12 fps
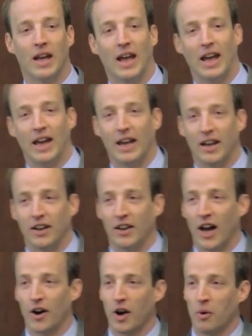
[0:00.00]
And
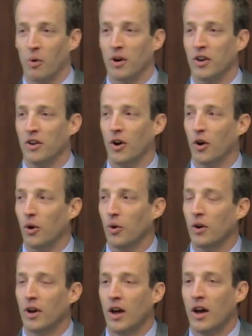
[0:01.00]
now I want to know,